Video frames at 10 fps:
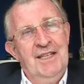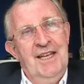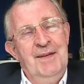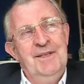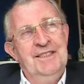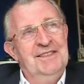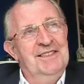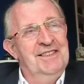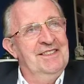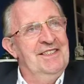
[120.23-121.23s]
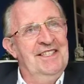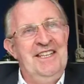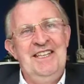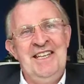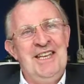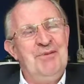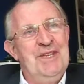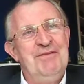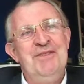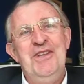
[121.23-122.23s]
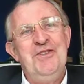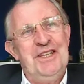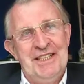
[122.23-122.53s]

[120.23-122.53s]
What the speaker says: I mean, like, we have nothing